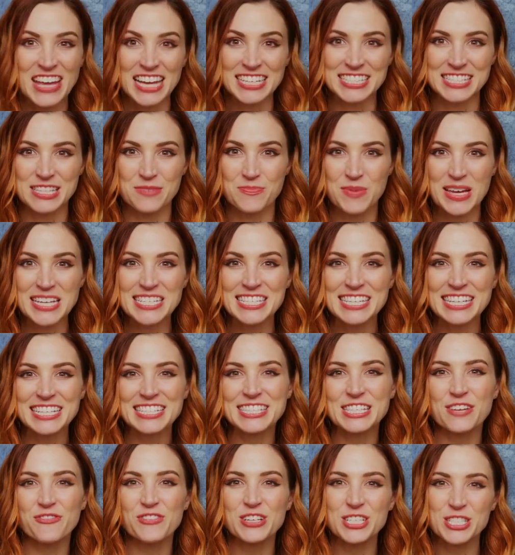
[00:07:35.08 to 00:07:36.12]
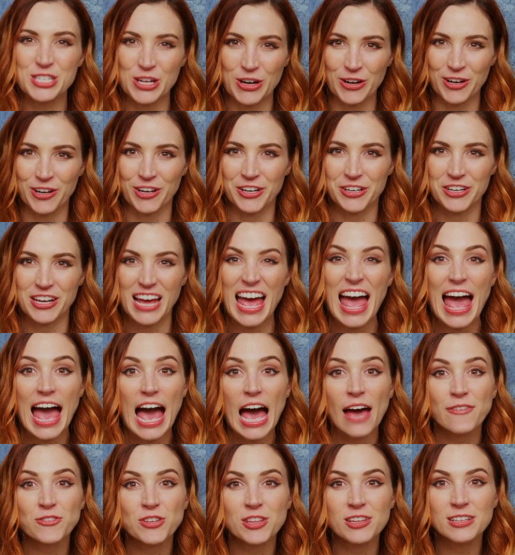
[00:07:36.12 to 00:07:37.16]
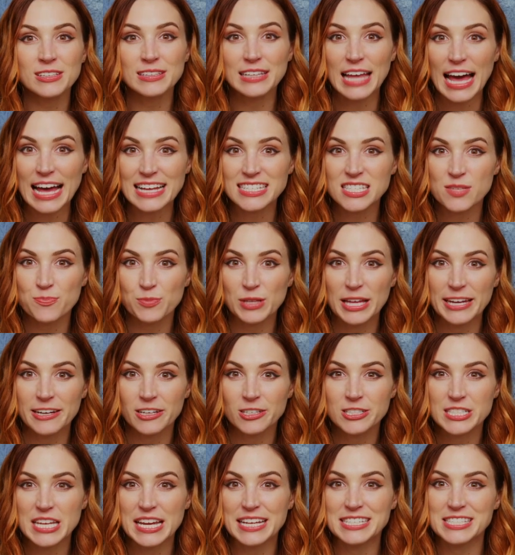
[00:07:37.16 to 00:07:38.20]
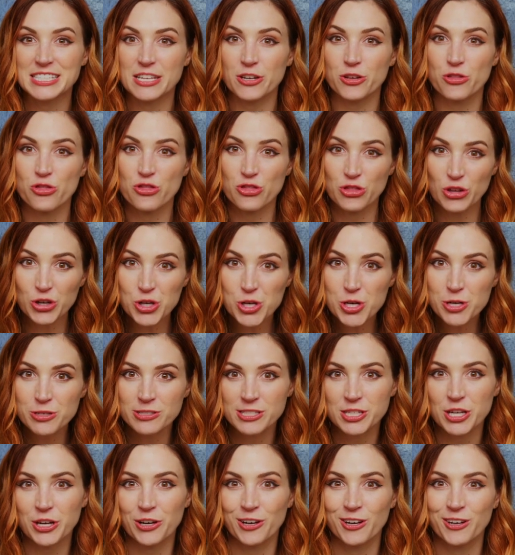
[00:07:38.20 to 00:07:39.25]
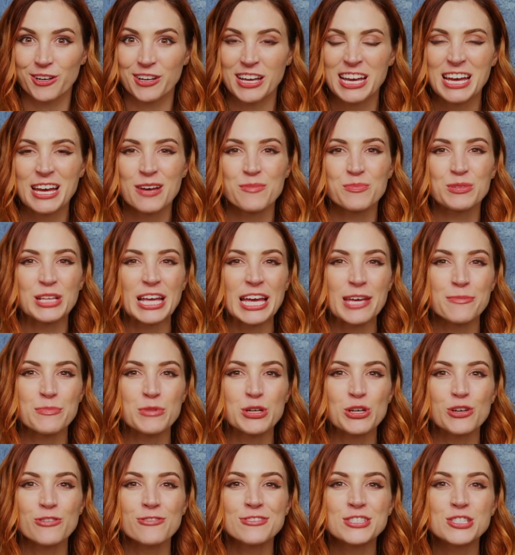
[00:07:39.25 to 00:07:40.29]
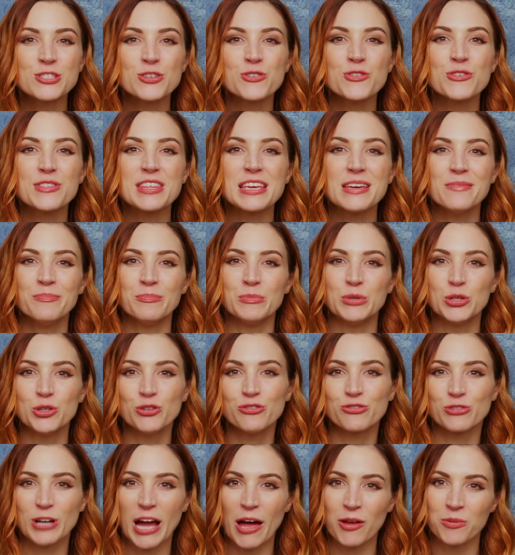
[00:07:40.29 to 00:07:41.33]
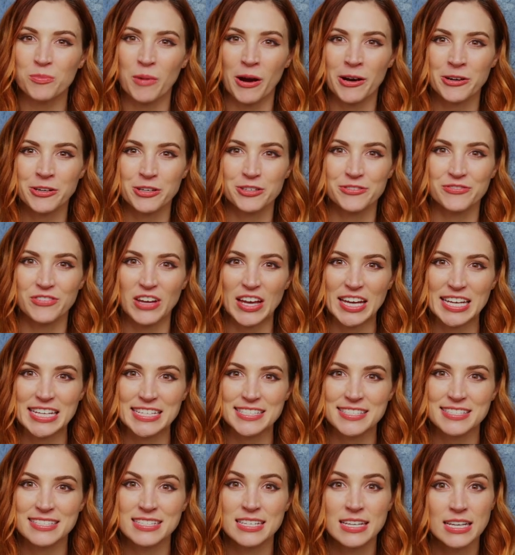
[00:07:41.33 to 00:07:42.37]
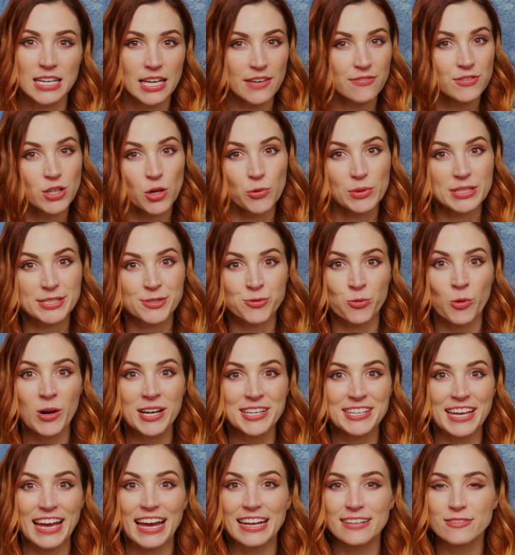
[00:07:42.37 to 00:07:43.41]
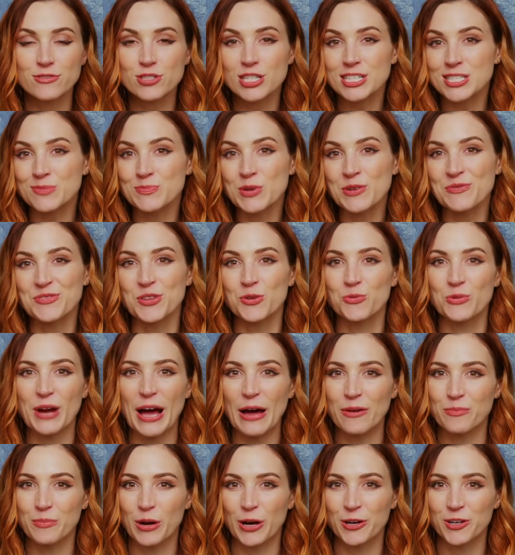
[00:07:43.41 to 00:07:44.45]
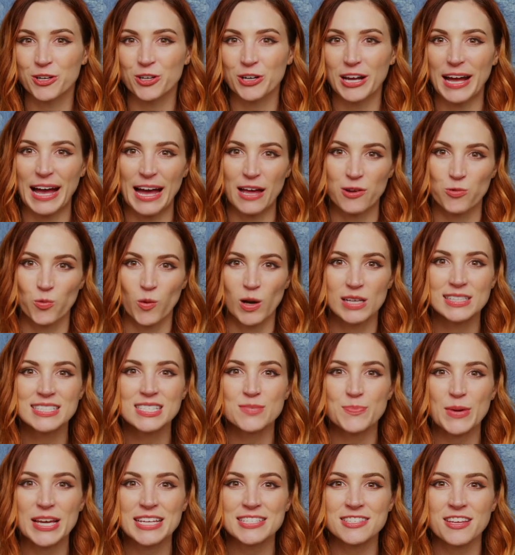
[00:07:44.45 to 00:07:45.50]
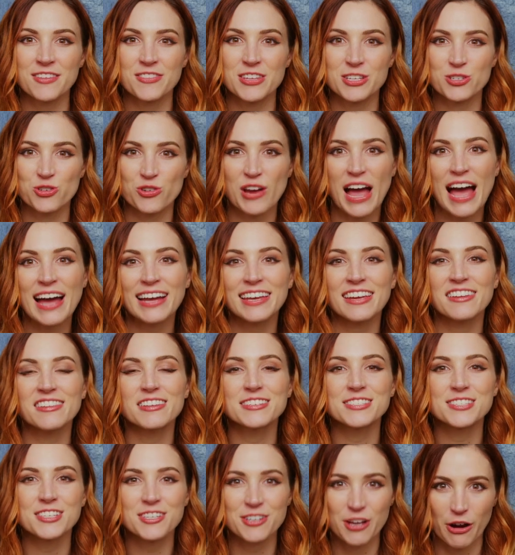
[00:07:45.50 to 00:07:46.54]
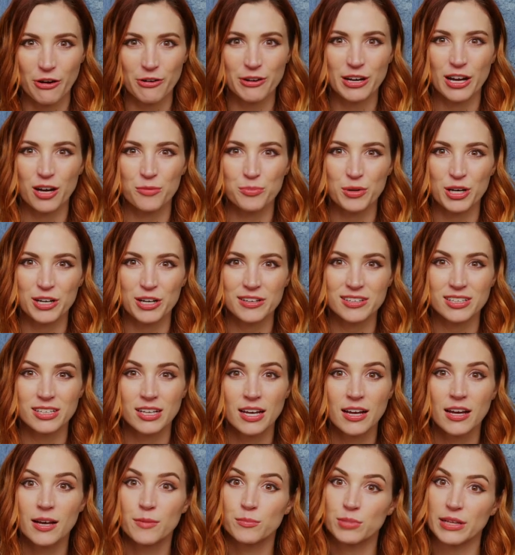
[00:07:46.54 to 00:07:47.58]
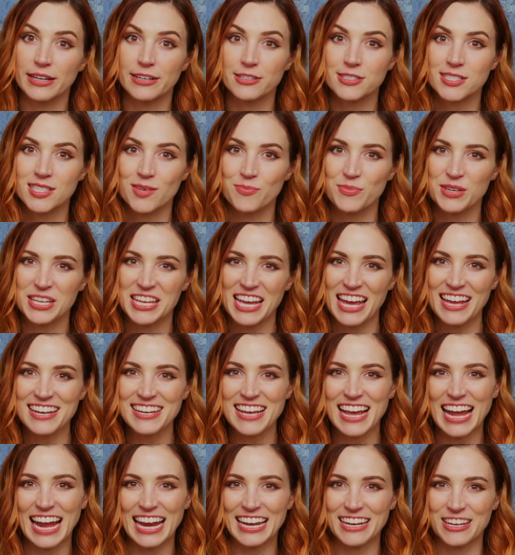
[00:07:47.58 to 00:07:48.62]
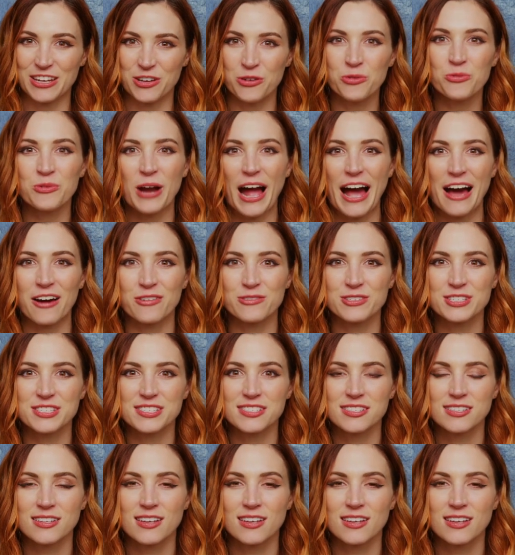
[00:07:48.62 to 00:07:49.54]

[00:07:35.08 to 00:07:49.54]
that's the basics of a turn. After the last player takes their 3rd turn, play moves to the move round marker phase. If no one's won yet, just move the round marker ahead 1 space on the track in the scenario book. Players then begin a new round.